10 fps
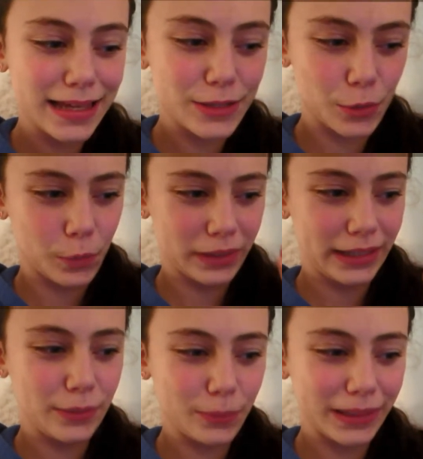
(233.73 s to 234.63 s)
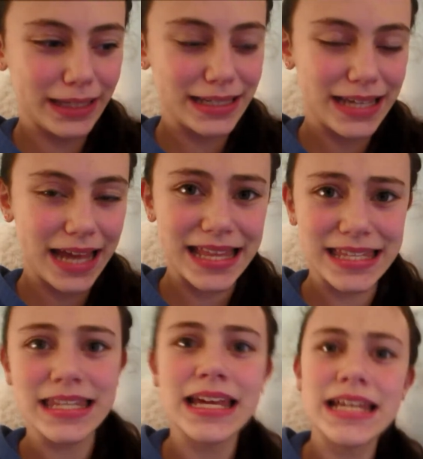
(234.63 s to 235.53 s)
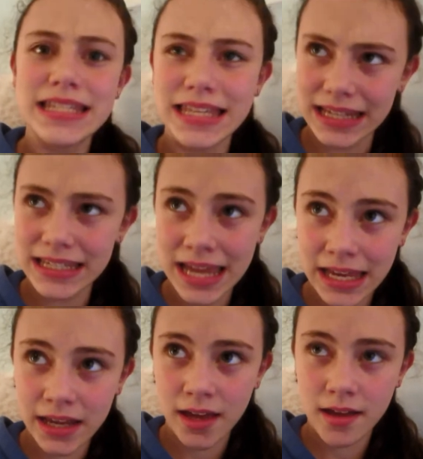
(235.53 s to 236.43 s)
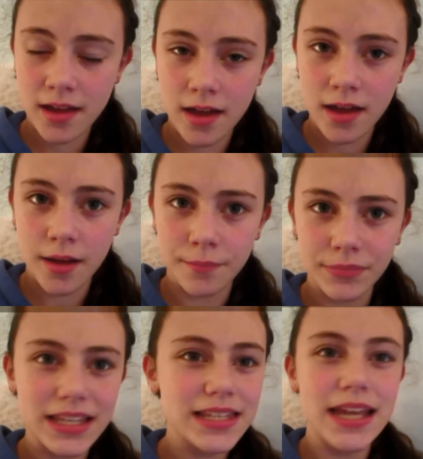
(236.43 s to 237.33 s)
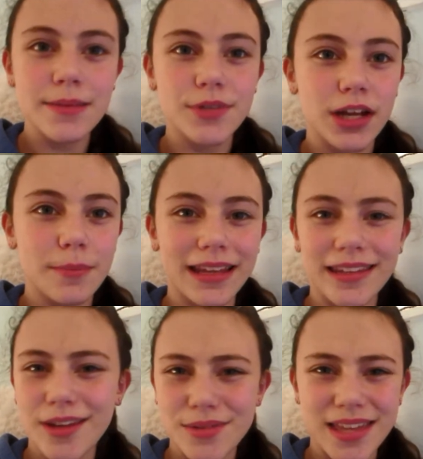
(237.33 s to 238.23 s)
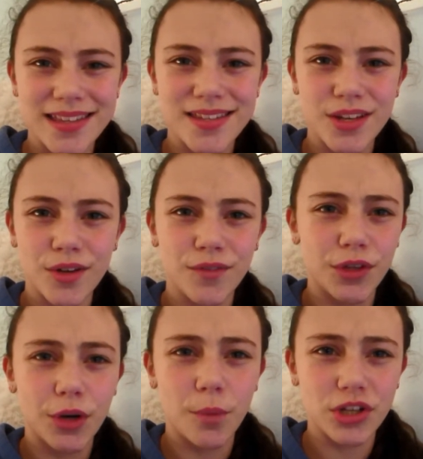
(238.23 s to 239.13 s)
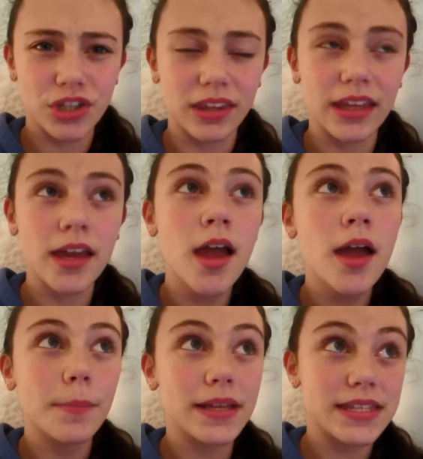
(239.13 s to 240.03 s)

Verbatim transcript: It's really, really intense. Santana, um, these names are going to make no sense to you if you don't watch Glee, but